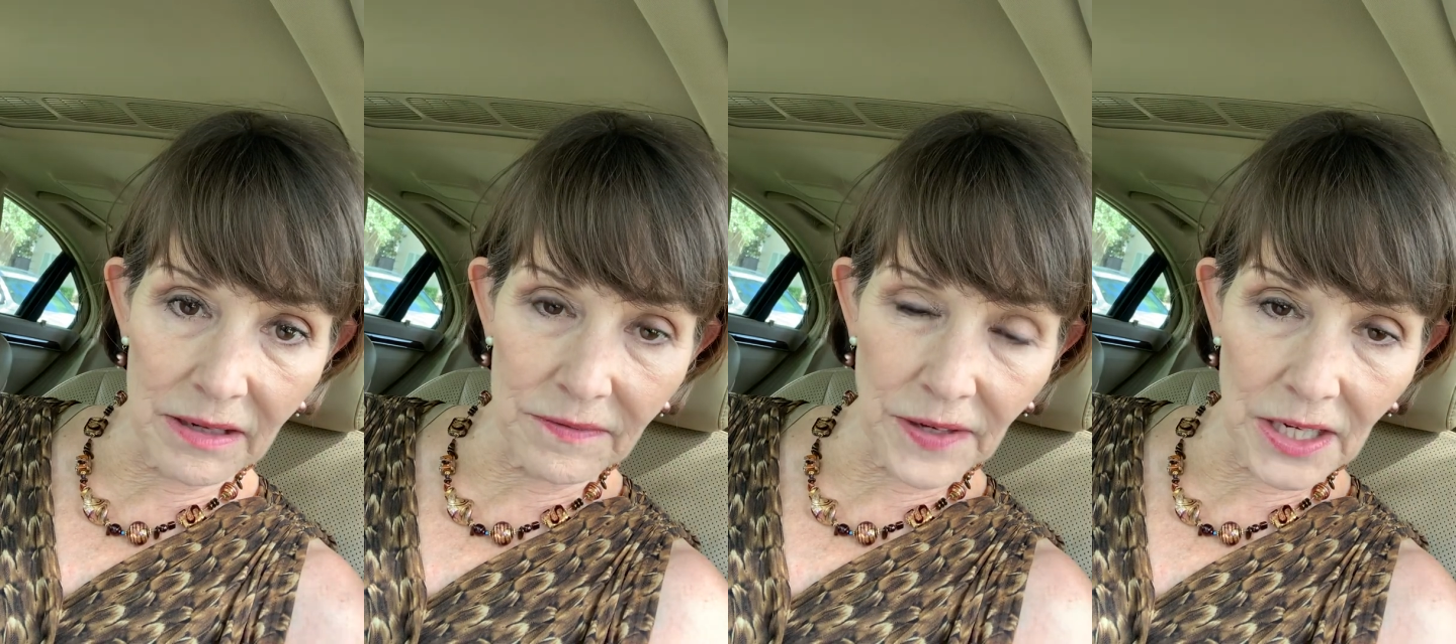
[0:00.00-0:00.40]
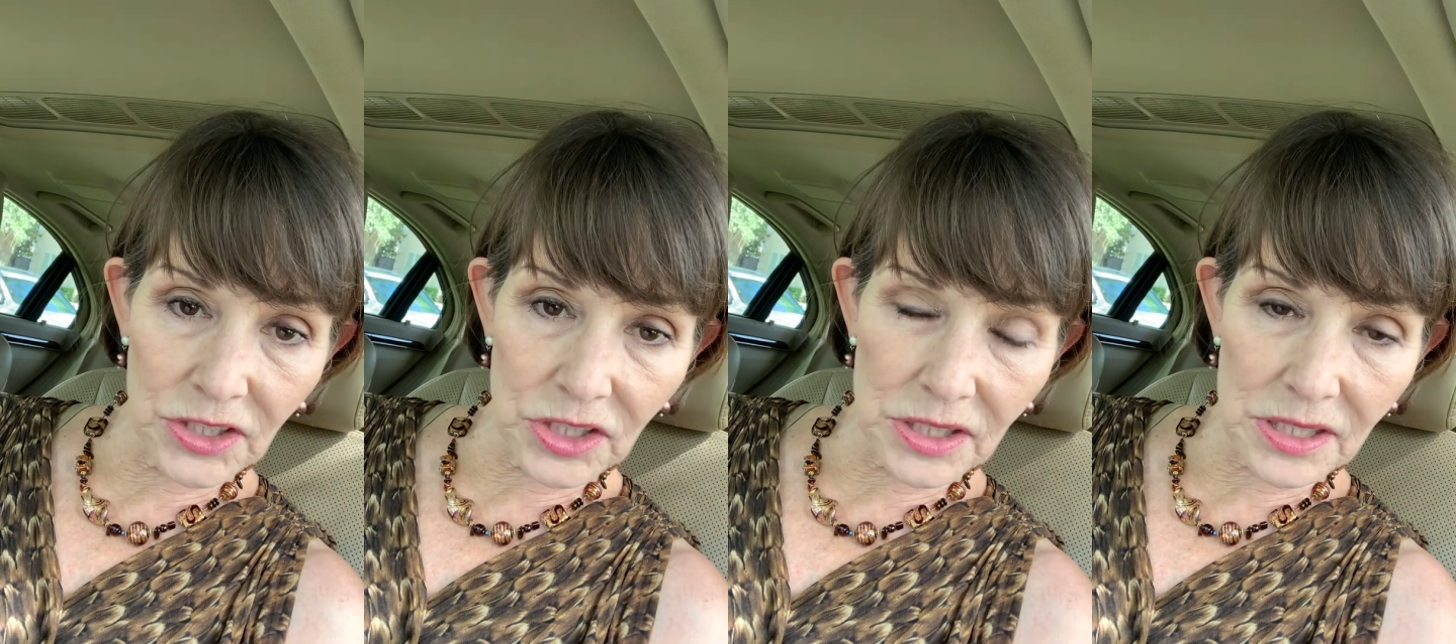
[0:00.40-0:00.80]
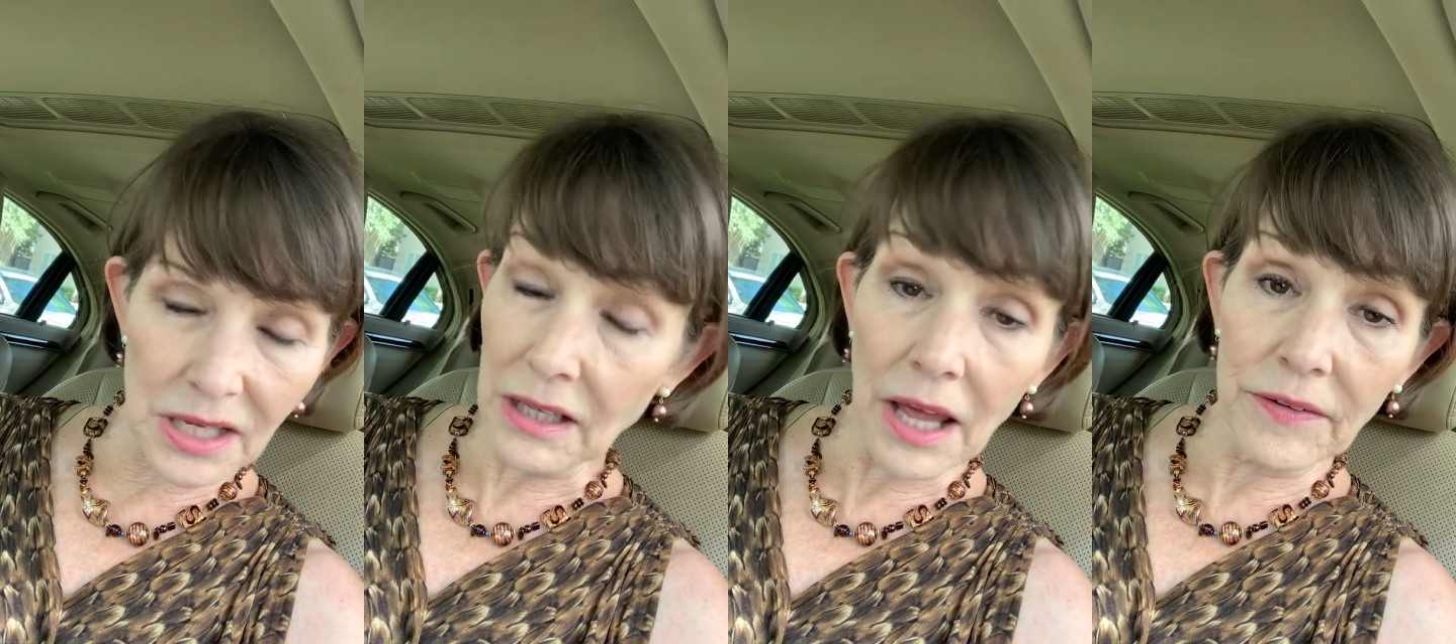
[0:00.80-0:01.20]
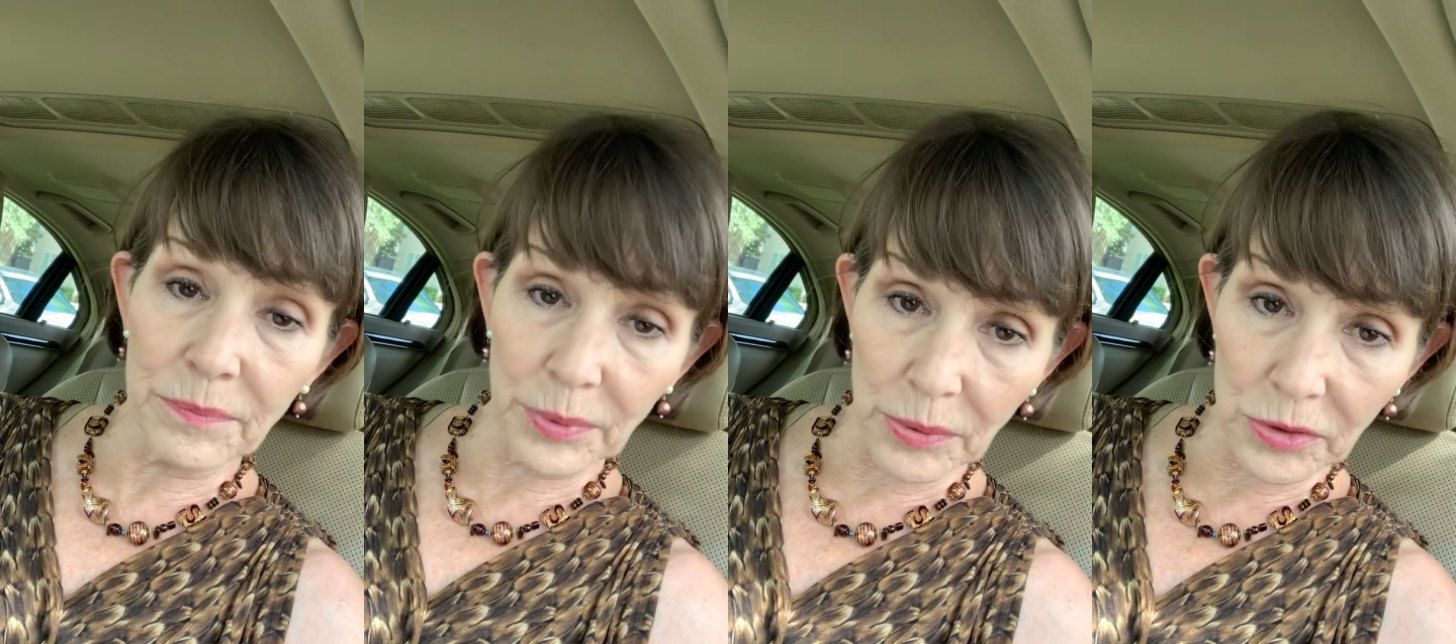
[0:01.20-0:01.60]
of
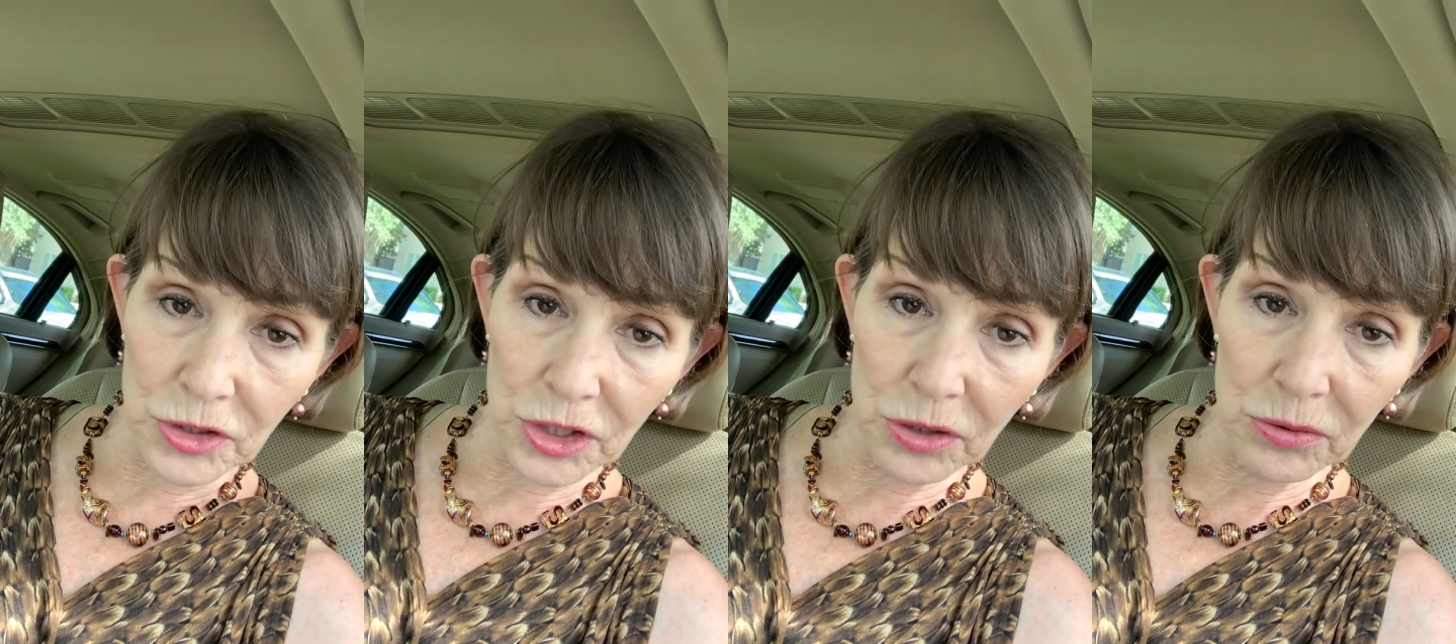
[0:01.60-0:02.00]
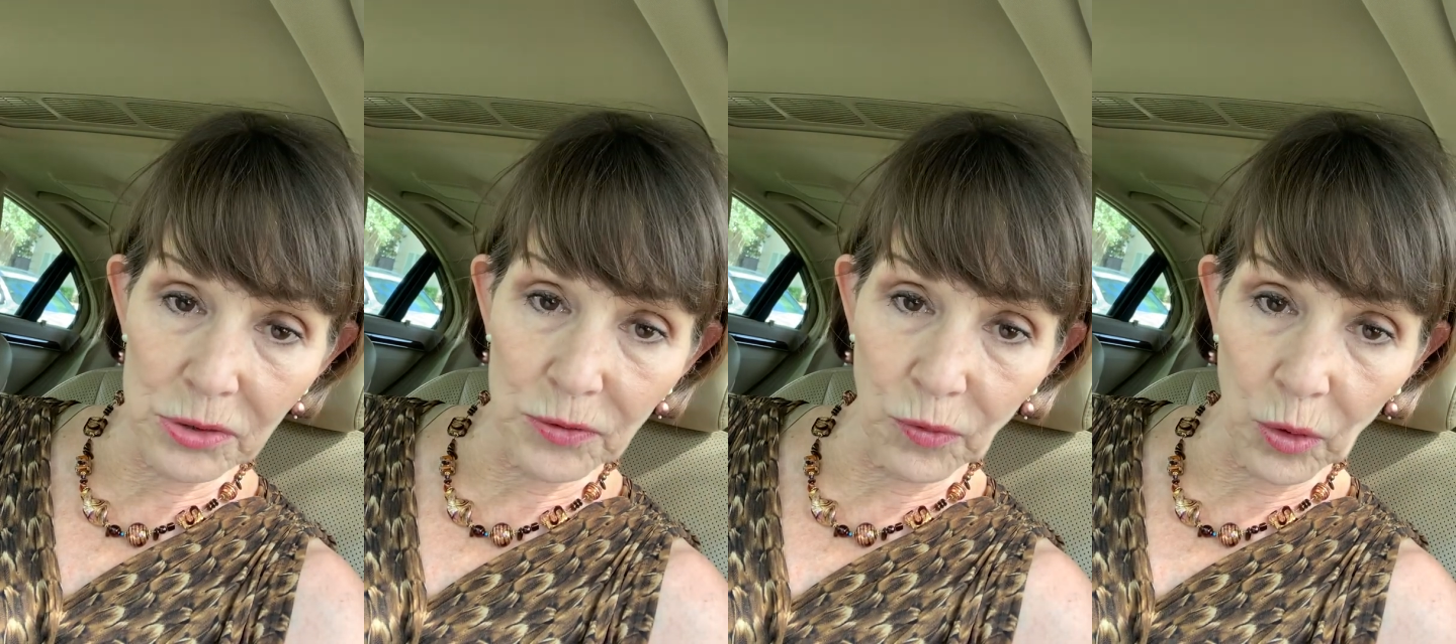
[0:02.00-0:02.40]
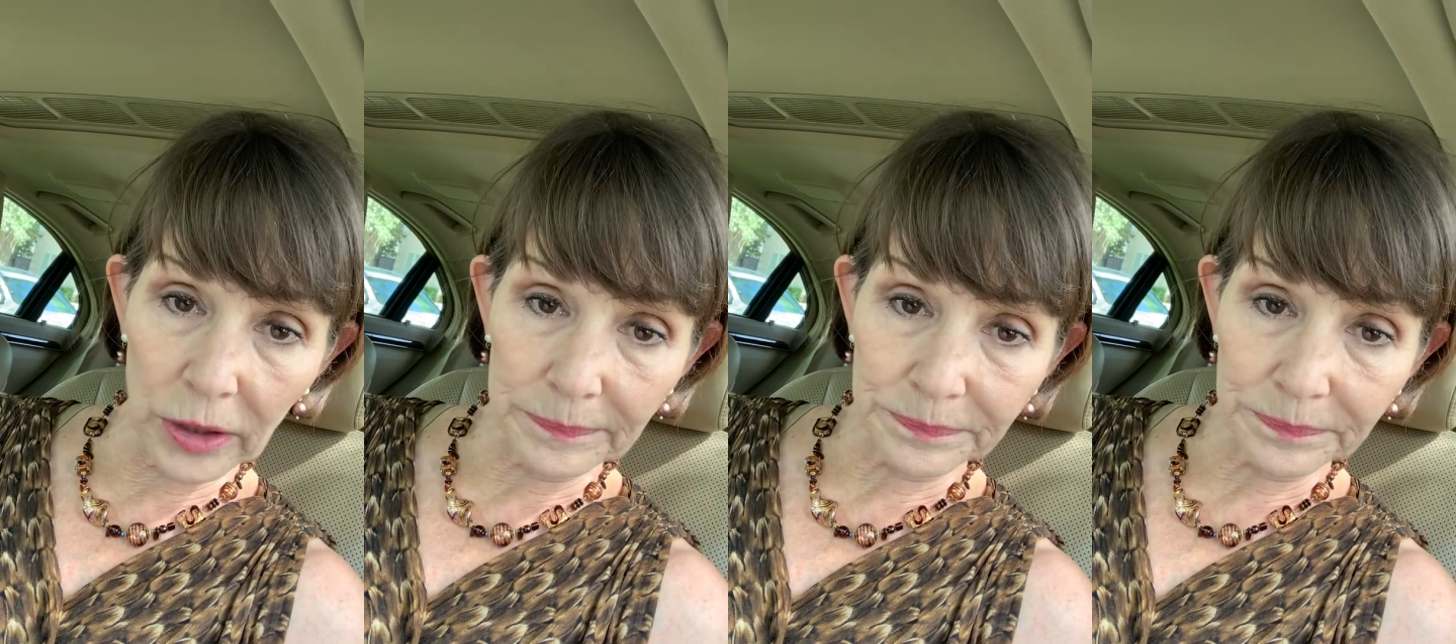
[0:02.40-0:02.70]
brokers use for